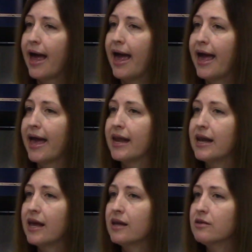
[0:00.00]

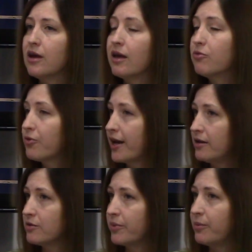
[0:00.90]
And it, it
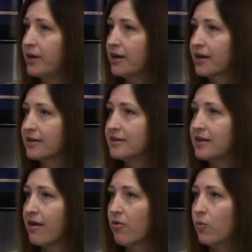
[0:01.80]
frightened me because
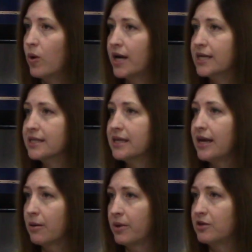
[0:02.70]
it was an
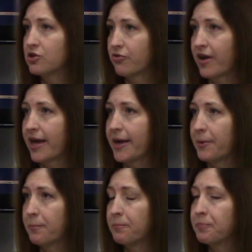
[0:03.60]
image of
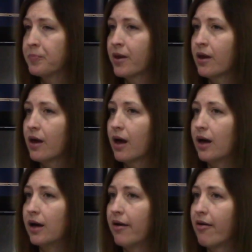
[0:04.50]
him
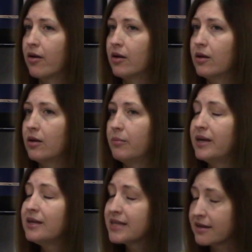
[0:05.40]
uh,
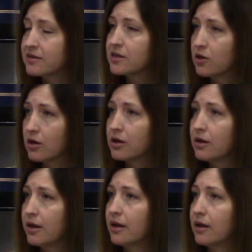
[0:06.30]
being tested on
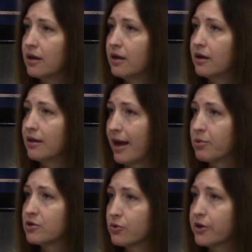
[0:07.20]
in a, in a
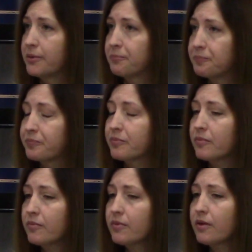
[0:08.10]
laboratory.
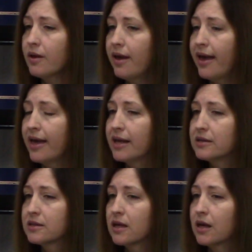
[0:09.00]

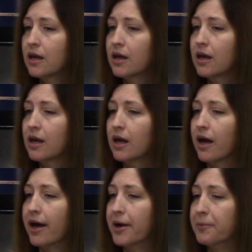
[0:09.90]
And
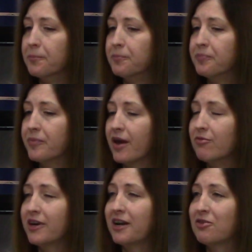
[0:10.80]
um, I
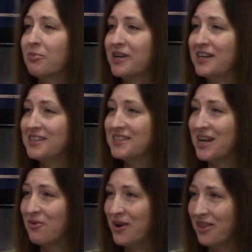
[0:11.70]
invite everybody to
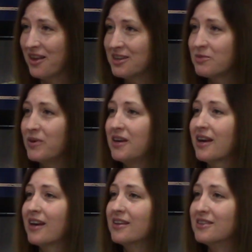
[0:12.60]
stay with us
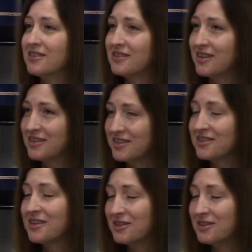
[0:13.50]
because this is an